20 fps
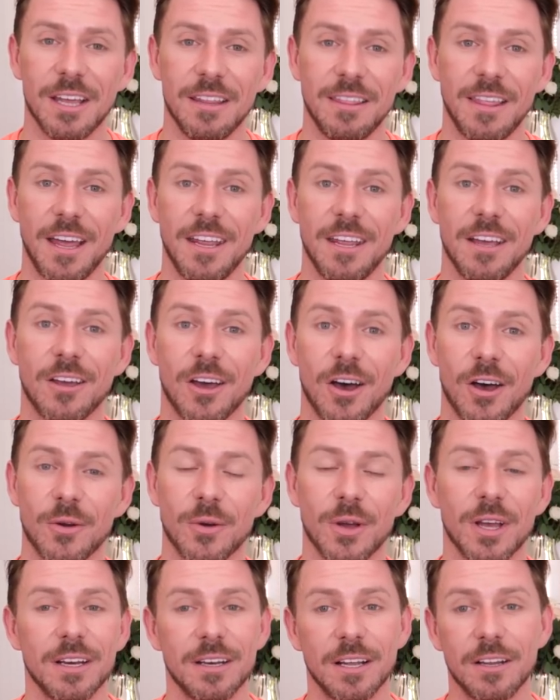There you
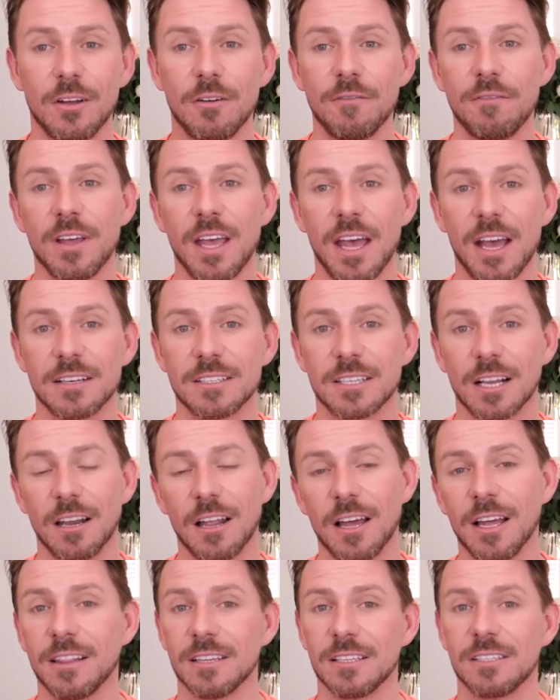go. Now, don't forget to
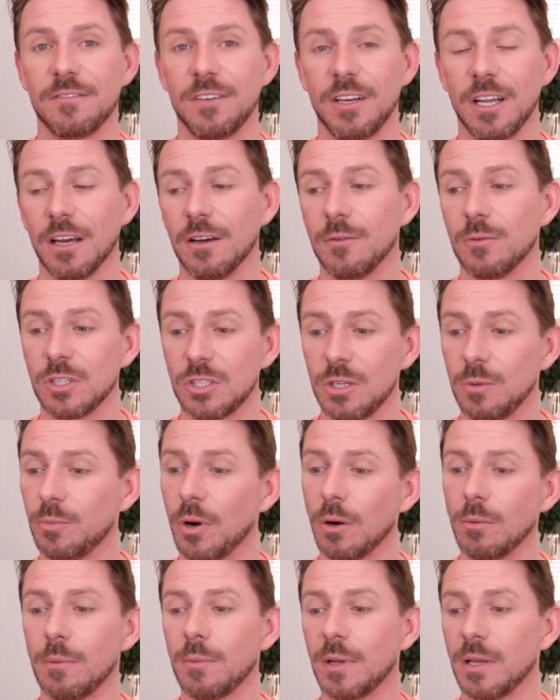like this video, which you
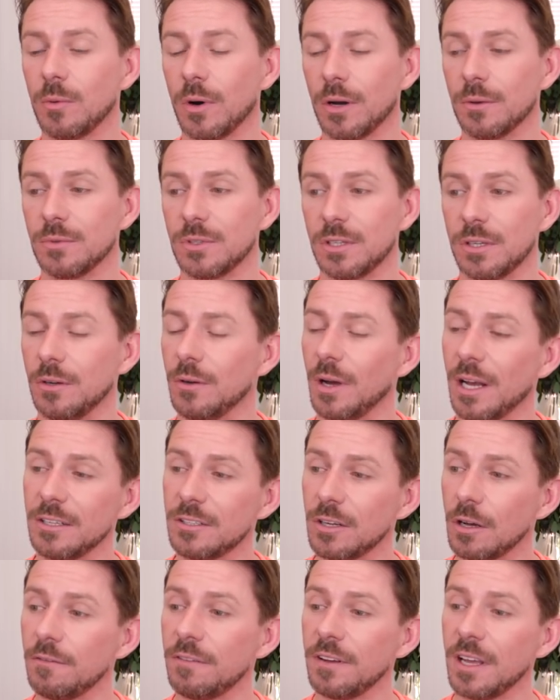probably won't do, and
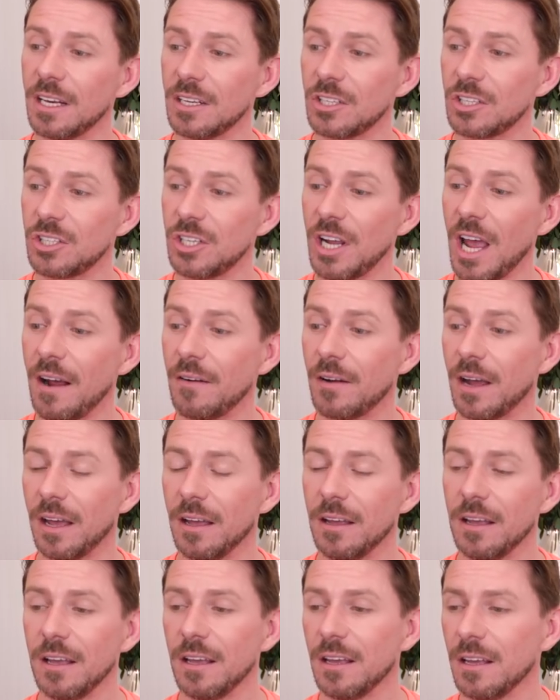don't forget to share
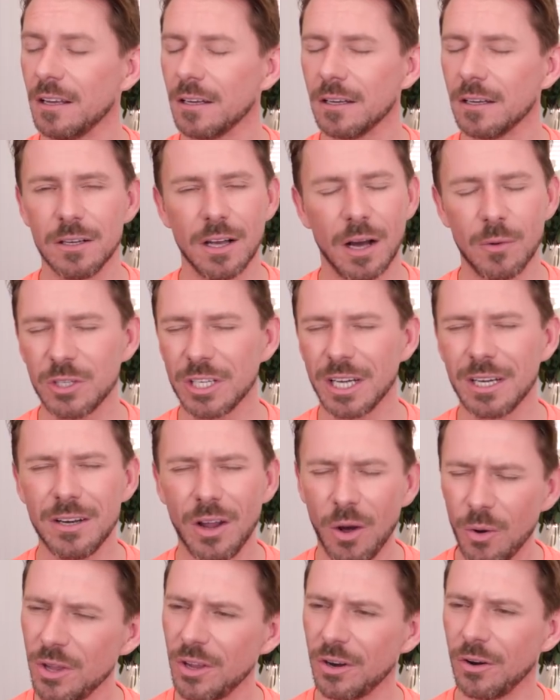it, which I
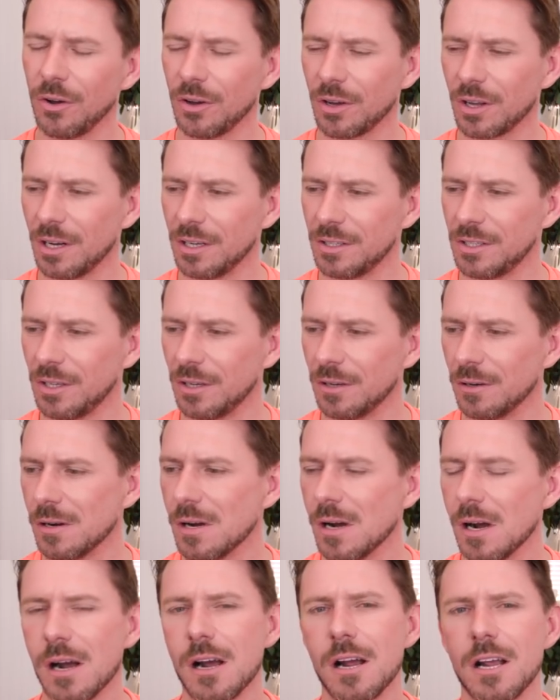know you're not gonna
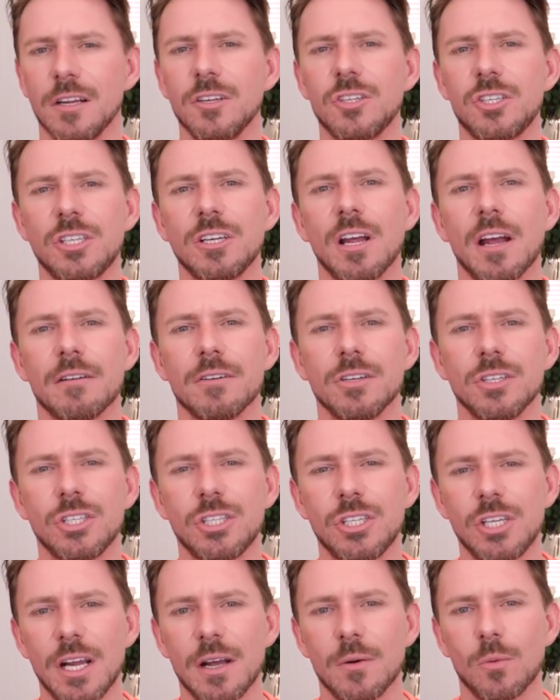do. I ain't sharing
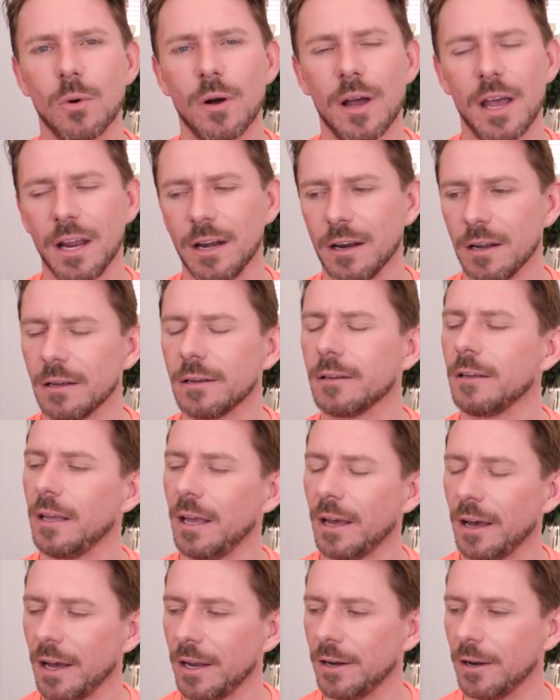shit, Wayne.
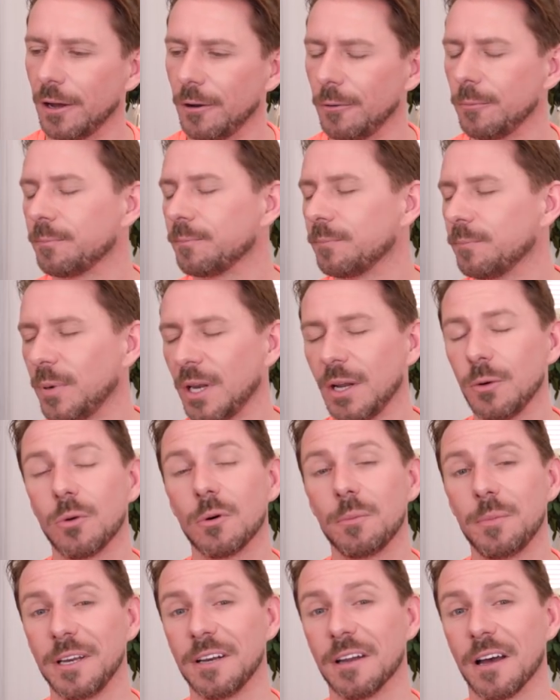Yeah, I know, but it
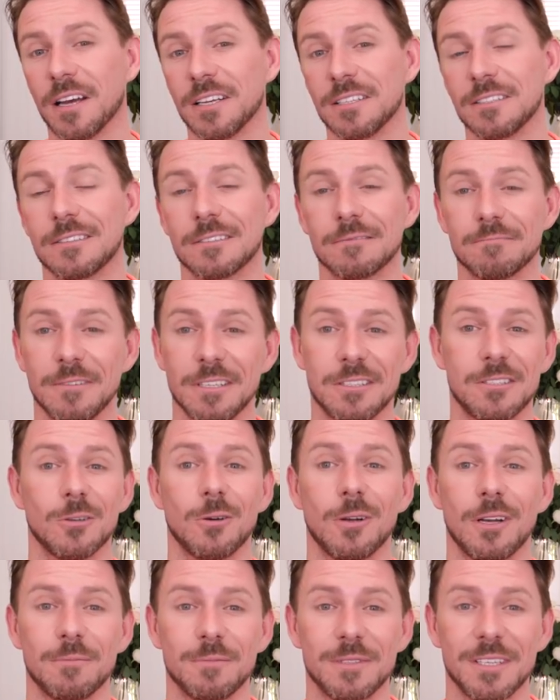would be nice. This is
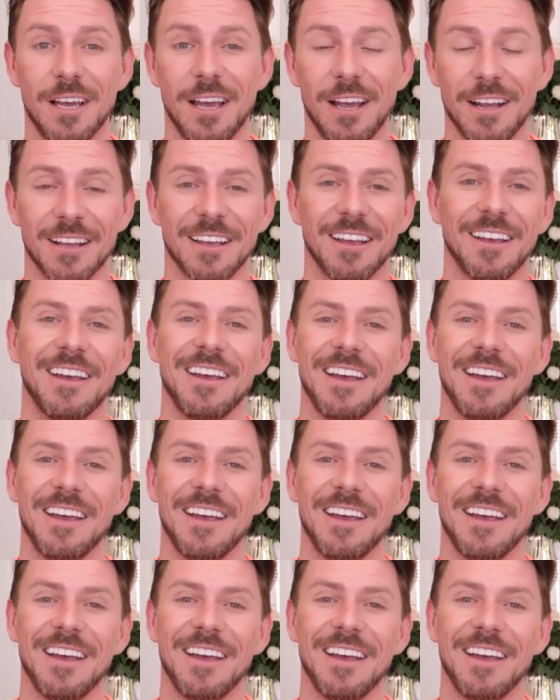all I'm saying.